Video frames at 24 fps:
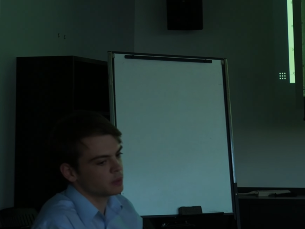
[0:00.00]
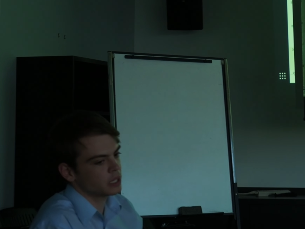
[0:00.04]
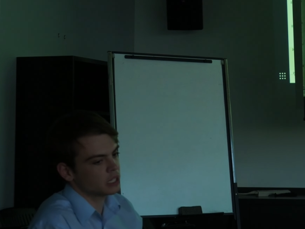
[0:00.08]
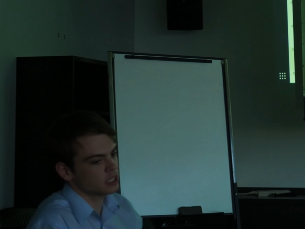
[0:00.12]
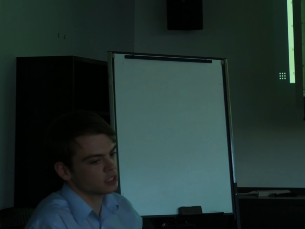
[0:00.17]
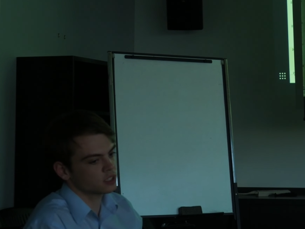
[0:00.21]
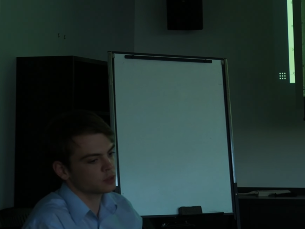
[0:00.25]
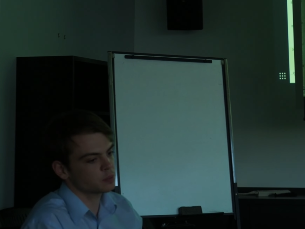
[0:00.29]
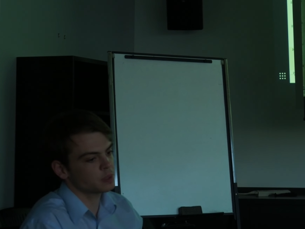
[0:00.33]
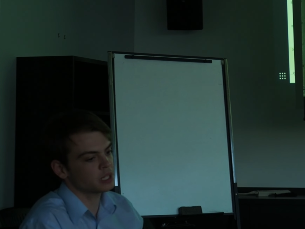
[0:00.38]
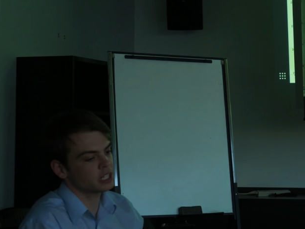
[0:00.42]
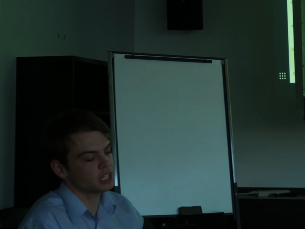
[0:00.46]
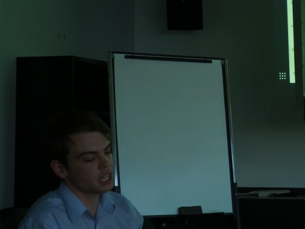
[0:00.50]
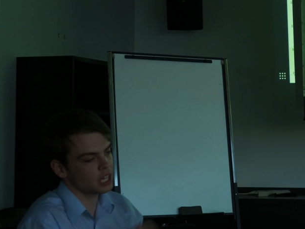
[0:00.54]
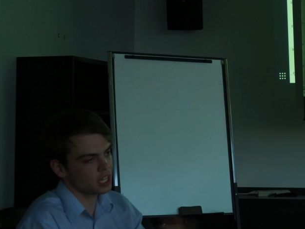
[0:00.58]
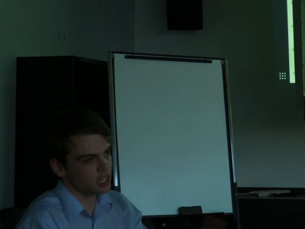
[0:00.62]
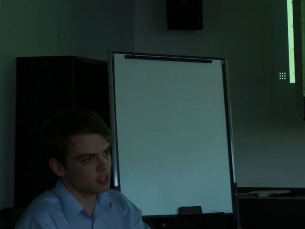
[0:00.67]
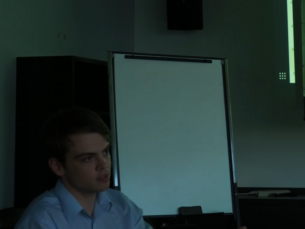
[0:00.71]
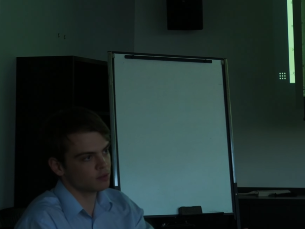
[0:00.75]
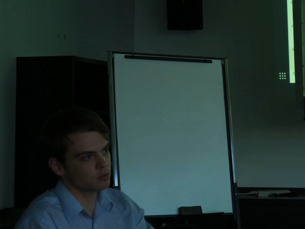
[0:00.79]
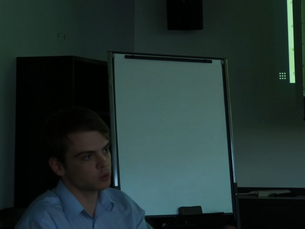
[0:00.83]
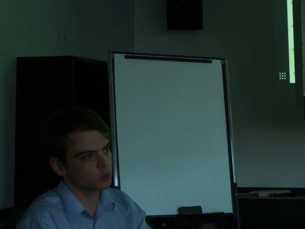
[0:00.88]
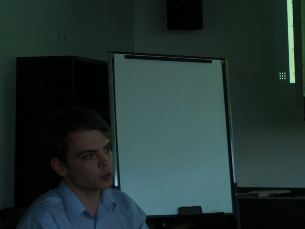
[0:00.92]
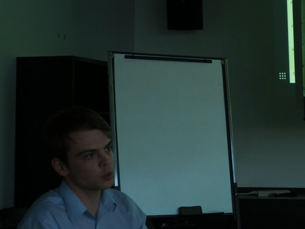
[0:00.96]
be able to spin
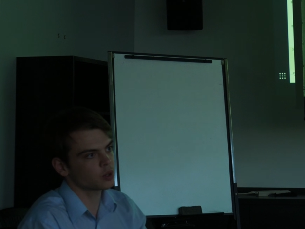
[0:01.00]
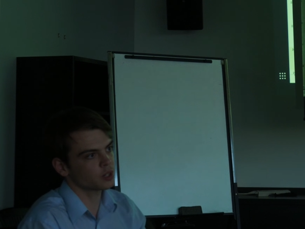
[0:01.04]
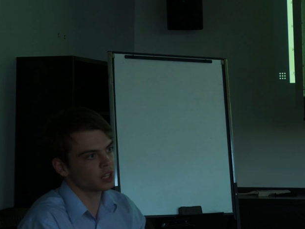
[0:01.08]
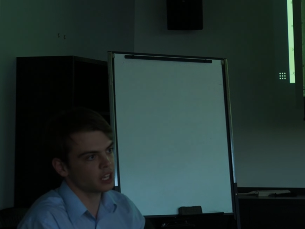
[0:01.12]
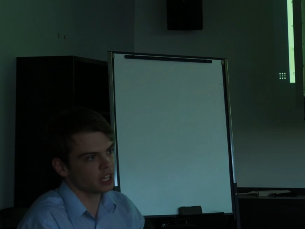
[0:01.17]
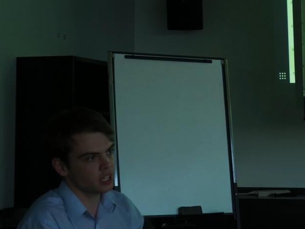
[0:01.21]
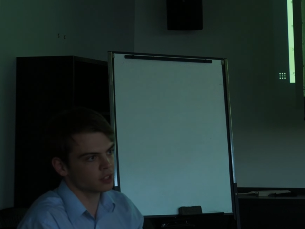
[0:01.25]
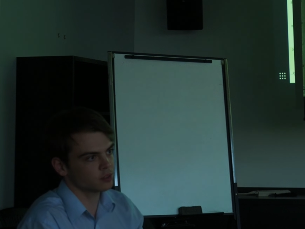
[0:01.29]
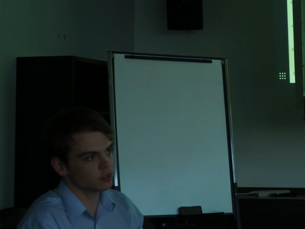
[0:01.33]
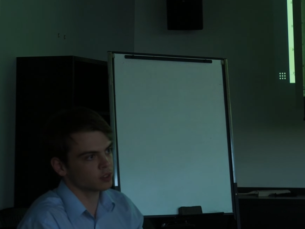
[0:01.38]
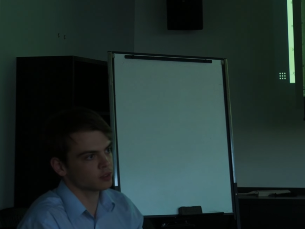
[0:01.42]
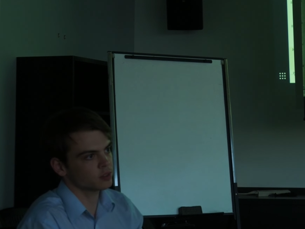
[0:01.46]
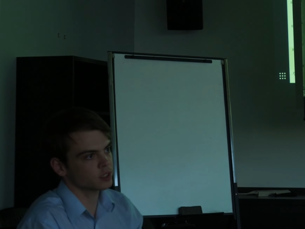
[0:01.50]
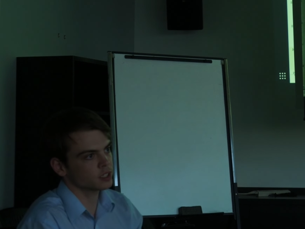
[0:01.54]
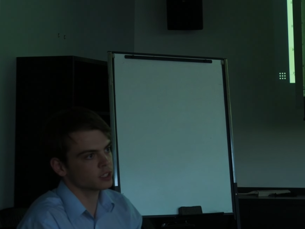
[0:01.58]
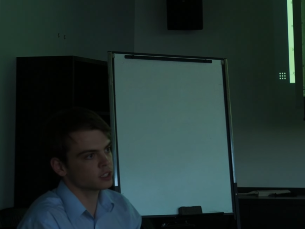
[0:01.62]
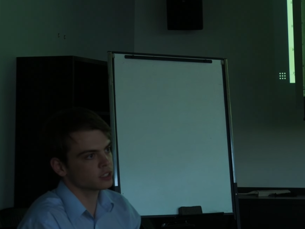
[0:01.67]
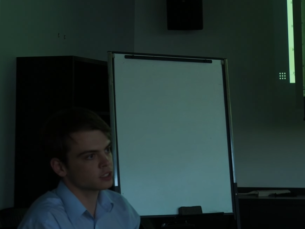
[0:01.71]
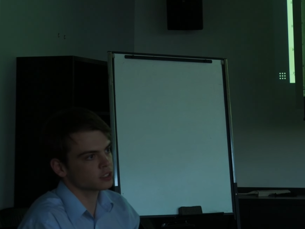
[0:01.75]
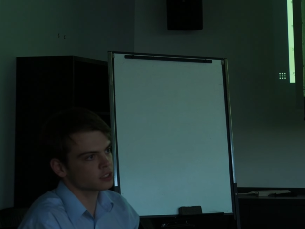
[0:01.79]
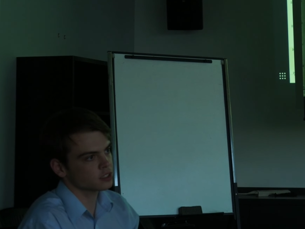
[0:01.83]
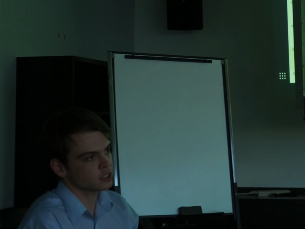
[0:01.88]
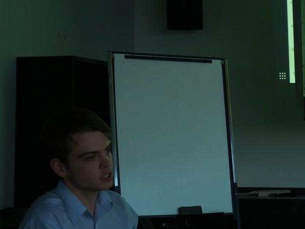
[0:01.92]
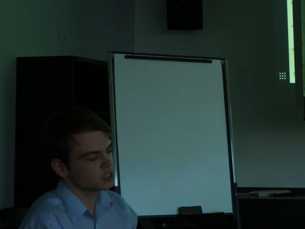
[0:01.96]
in forward and
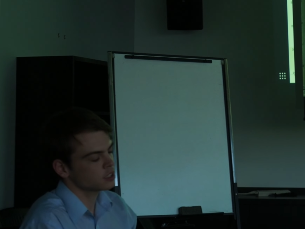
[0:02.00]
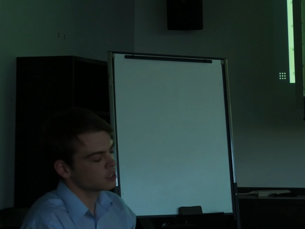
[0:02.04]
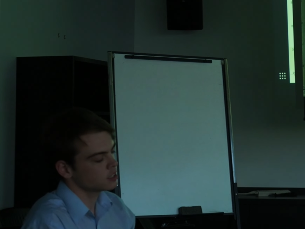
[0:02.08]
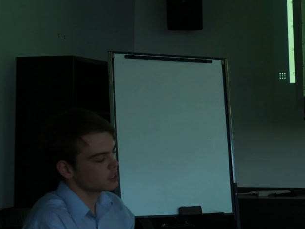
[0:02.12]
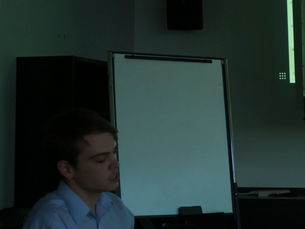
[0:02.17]
reverse.